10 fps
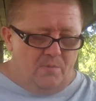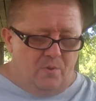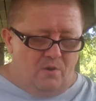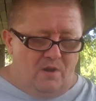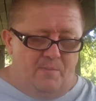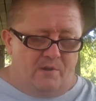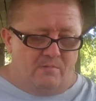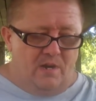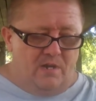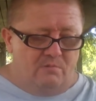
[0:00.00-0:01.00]
Program your
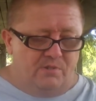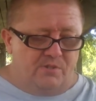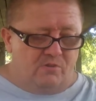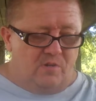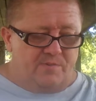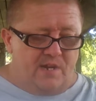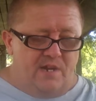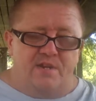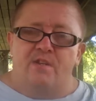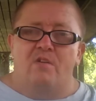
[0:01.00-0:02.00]
radio with the group's
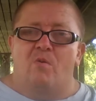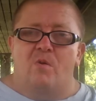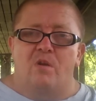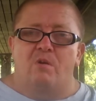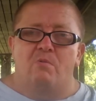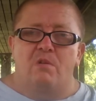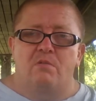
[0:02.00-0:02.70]
ID or code.